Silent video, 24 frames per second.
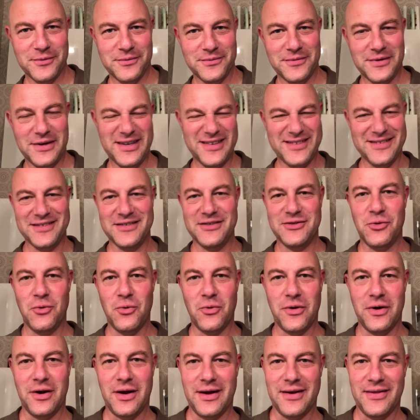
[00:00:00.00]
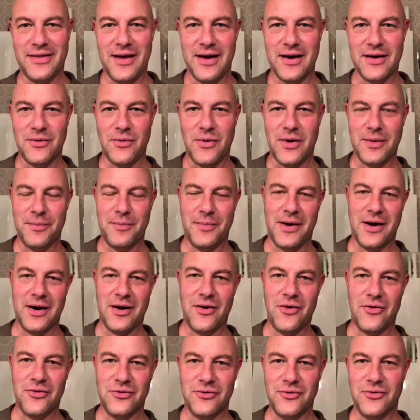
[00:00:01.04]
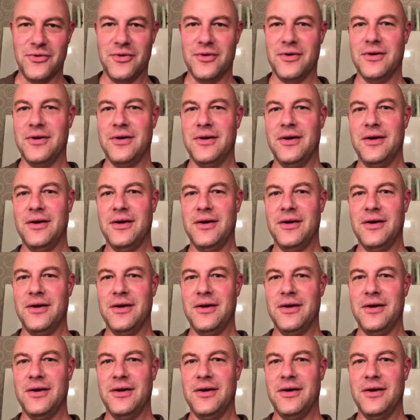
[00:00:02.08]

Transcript: He doesn't talk like that quite, but I can't do the